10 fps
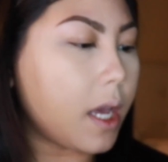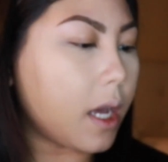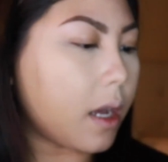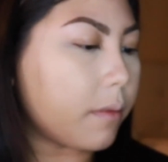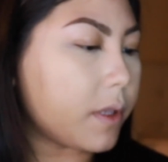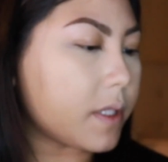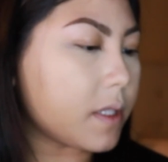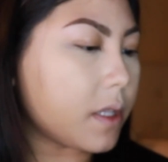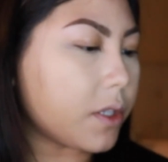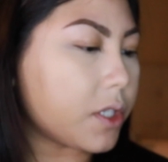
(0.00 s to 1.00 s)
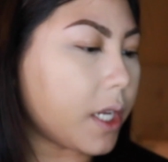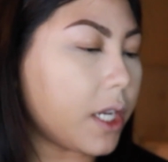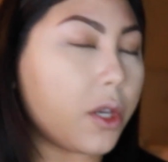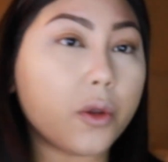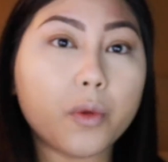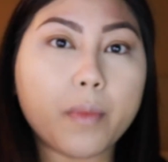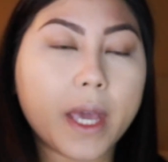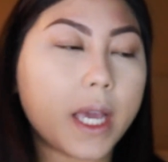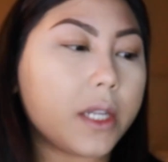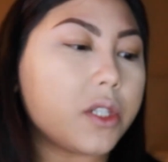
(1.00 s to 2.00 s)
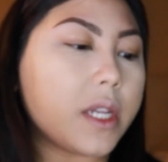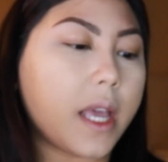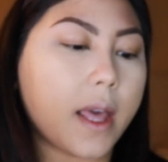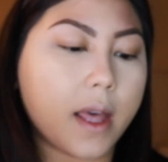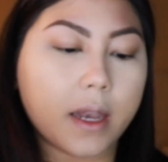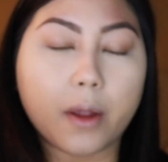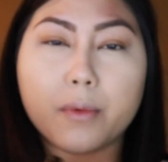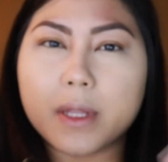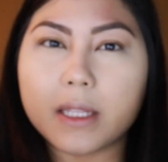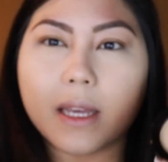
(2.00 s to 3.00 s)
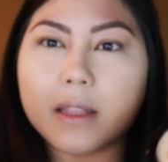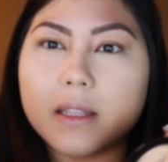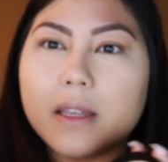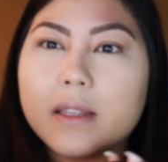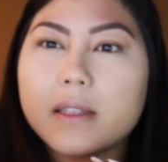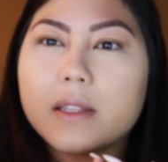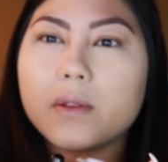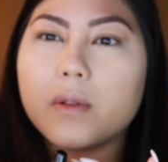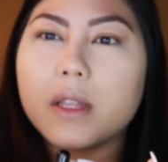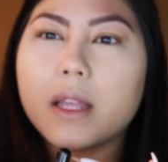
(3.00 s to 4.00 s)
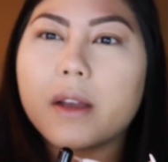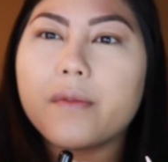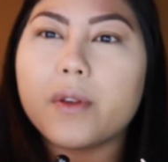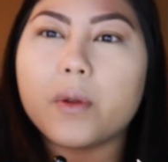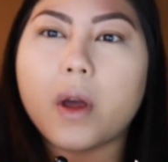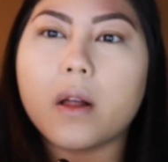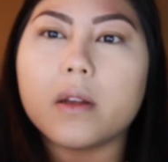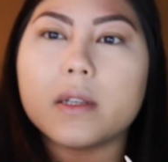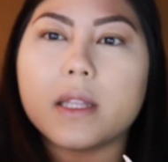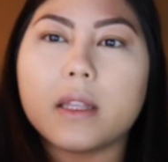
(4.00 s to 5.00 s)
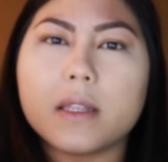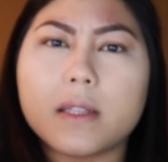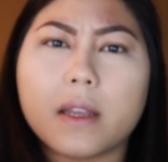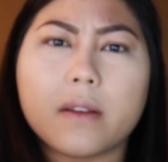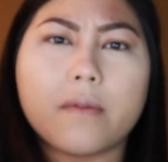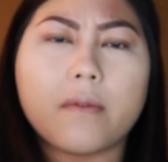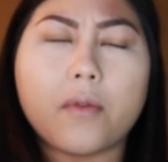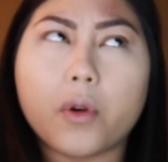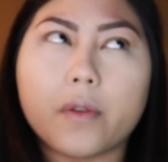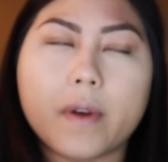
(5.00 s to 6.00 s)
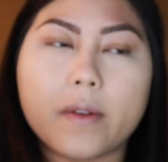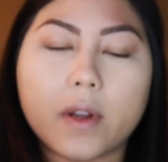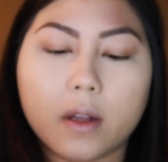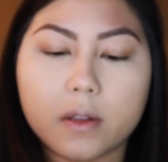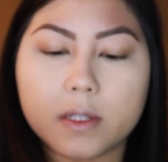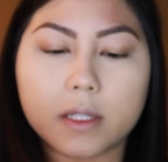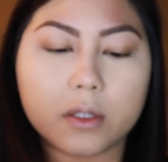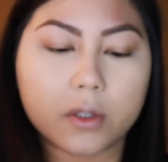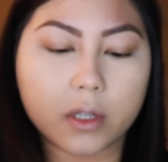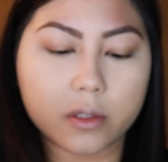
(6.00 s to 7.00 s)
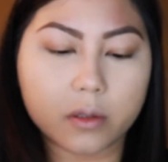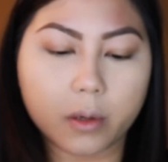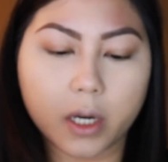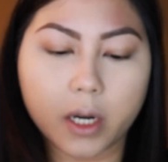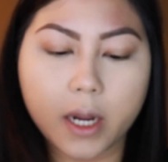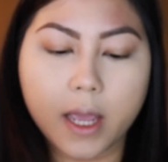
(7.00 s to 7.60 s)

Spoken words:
This is in the shade Nude Beige, and I really like this. It's only like a few dollars. I think it's like $4 or $5 at the drugstore,